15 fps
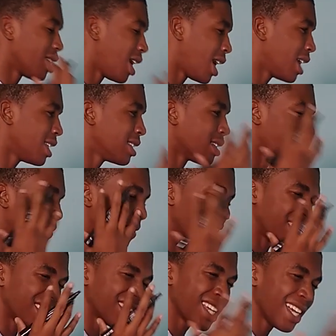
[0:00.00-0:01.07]
God is a
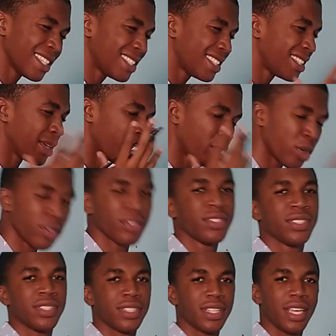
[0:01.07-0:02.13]
fantastic
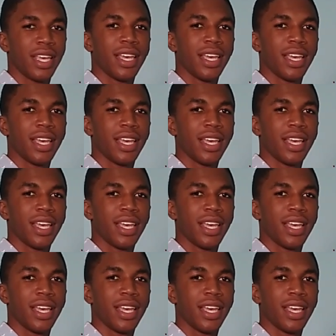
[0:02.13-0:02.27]
person.